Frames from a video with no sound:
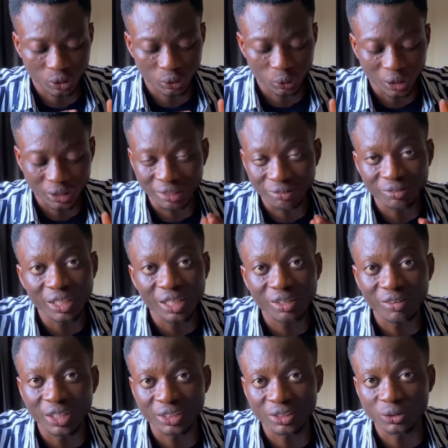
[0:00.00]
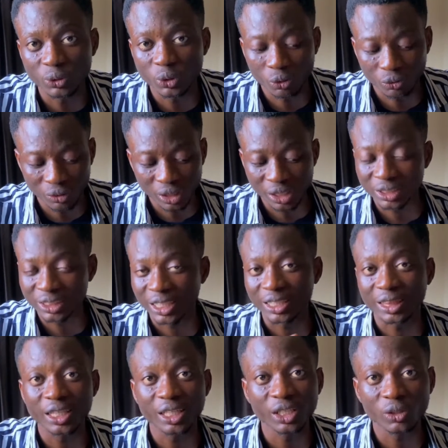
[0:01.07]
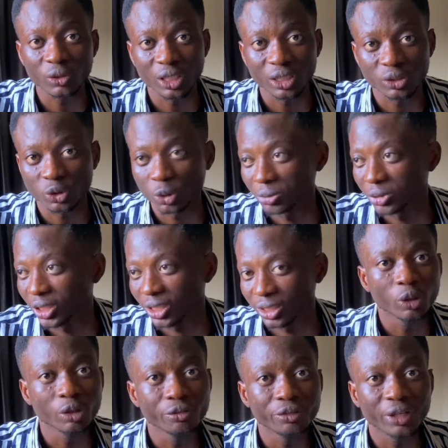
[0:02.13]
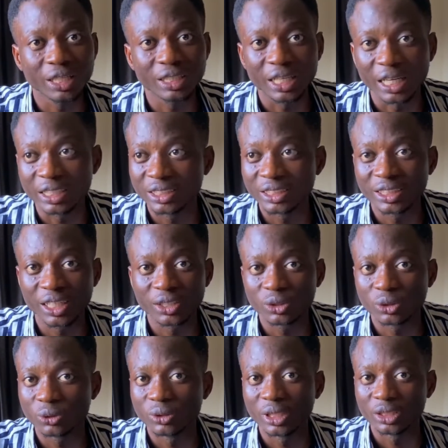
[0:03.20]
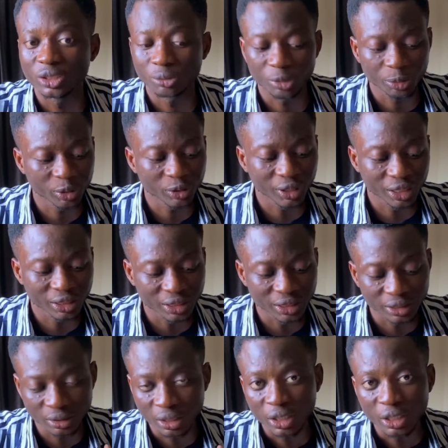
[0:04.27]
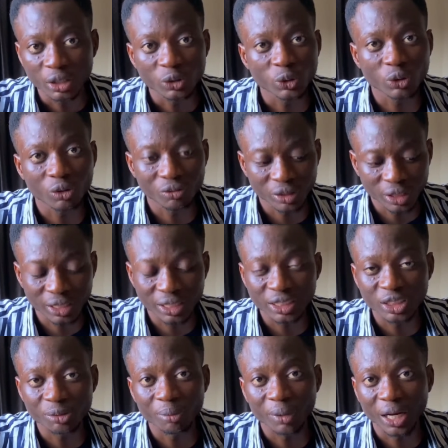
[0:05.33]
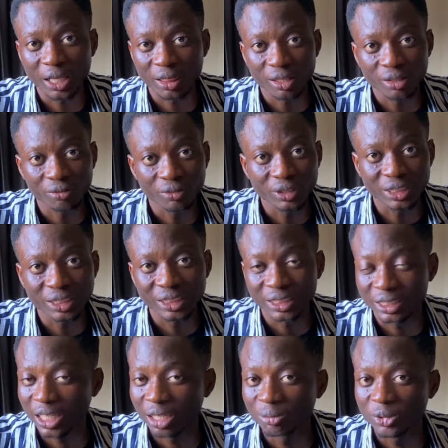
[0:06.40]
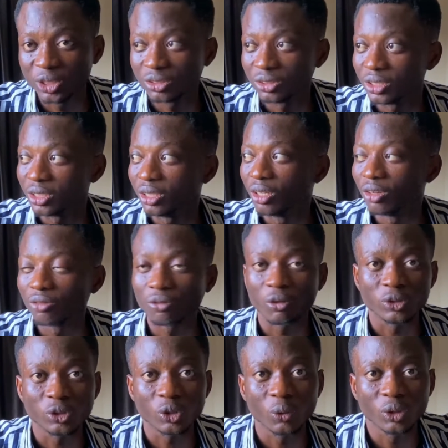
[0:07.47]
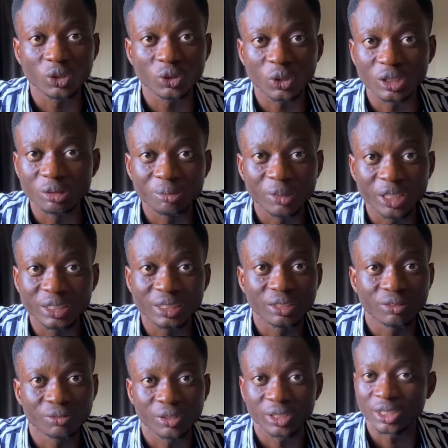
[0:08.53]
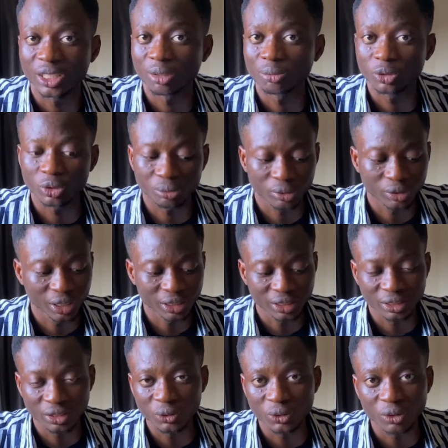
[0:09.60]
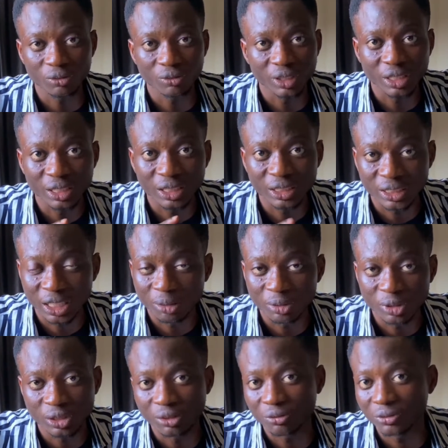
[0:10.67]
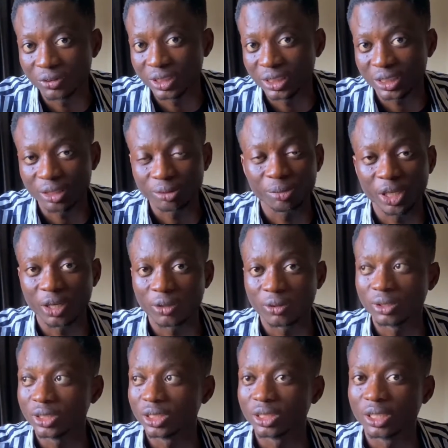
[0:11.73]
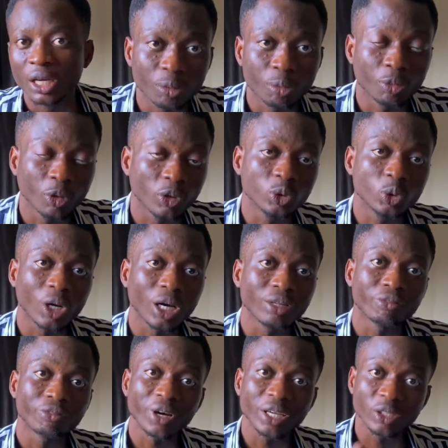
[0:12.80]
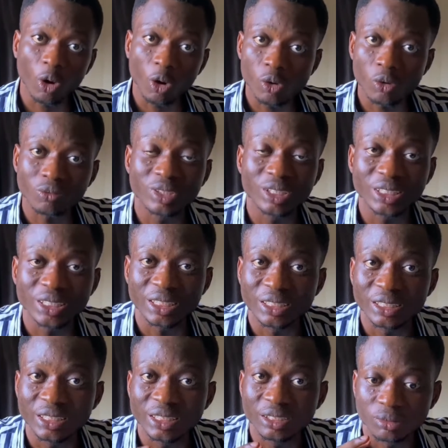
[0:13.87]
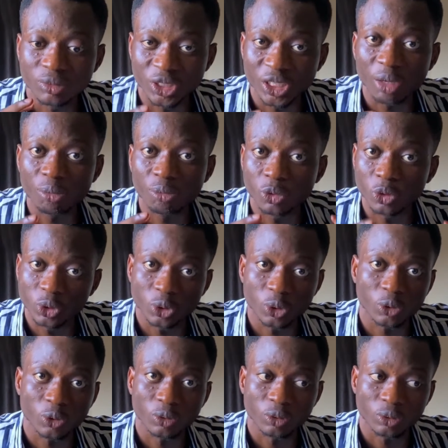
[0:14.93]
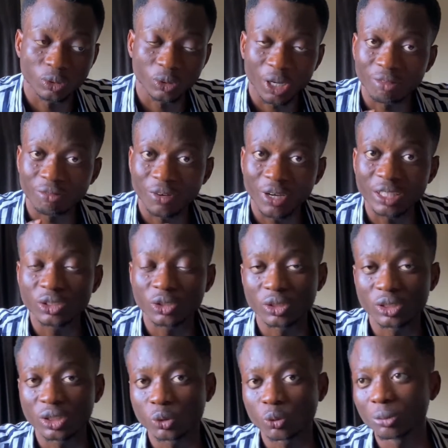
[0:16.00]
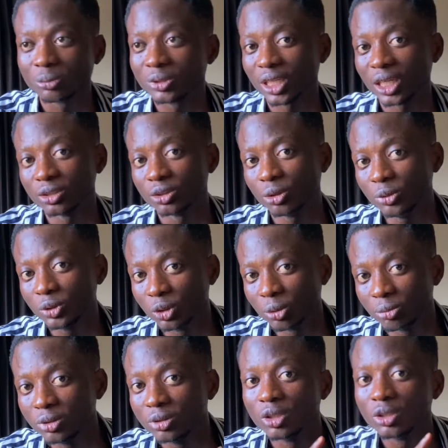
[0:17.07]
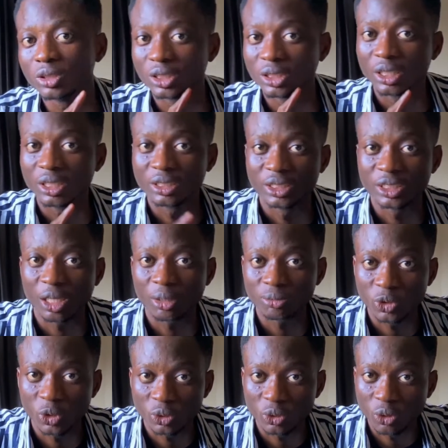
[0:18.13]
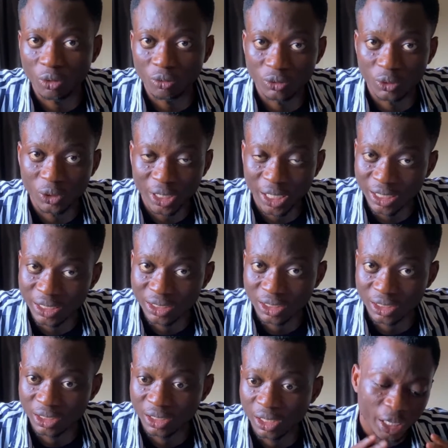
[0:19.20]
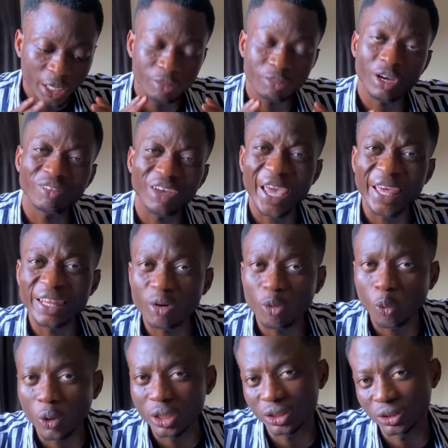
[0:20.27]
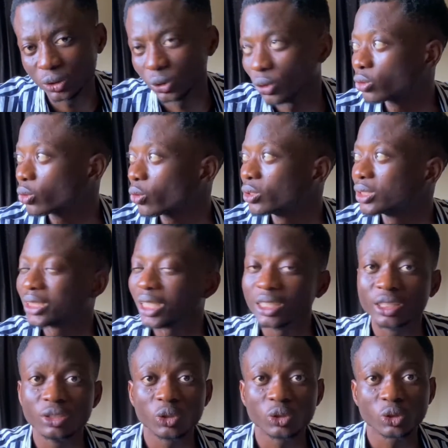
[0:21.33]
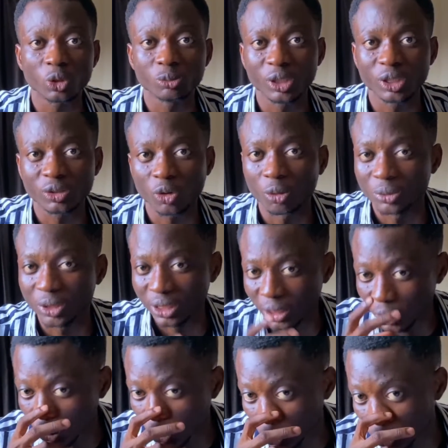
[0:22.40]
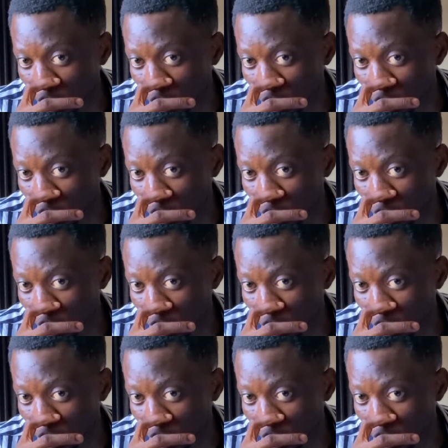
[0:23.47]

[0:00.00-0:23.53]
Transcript: so you're definitely writing use of English and 3 other subjects. If you're an engineering student, you may be writing use of English, math, physics, chemistry. For someone studying medicine, for example, you'll be writing use of English, chemistry, physics, and biology. But you can find all of this in the JAMB brochure. You can find it on this website, www.jamb.gov.ng. If you have any question concerning your subject combination,